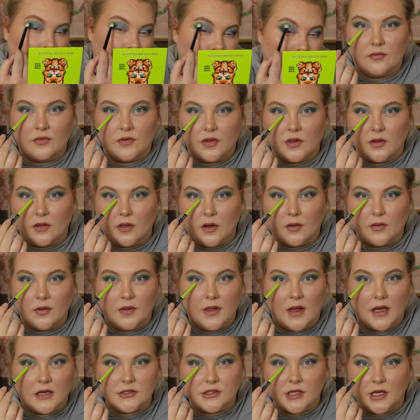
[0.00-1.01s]
For the lower
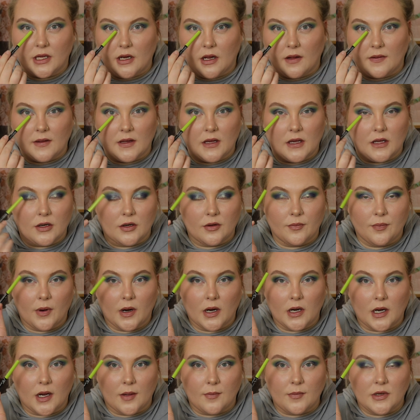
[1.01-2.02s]
lash line on the inner
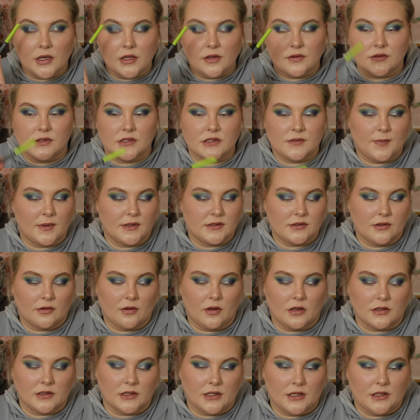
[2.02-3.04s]
part, I'm gonna use this pencil
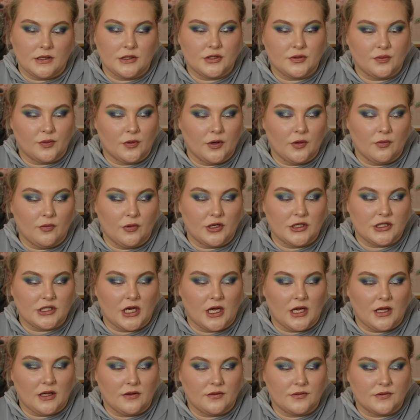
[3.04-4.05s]
called Inchworm, which
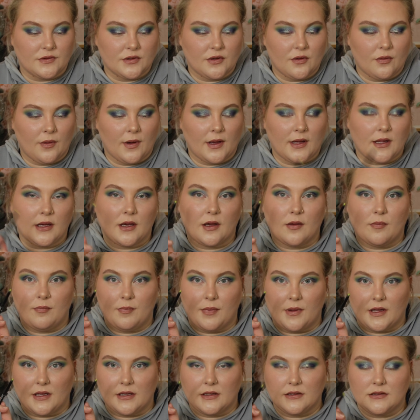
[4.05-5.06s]
I use quite a
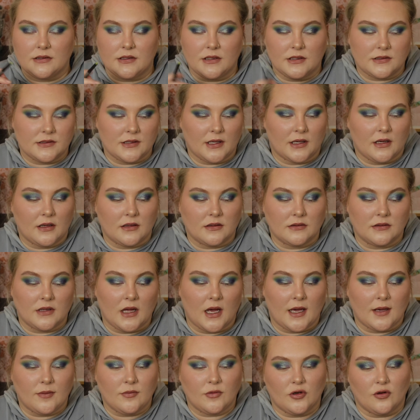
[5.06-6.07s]
bit. It's like a
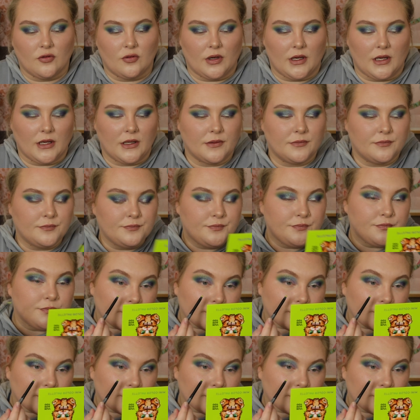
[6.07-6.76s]
lime green.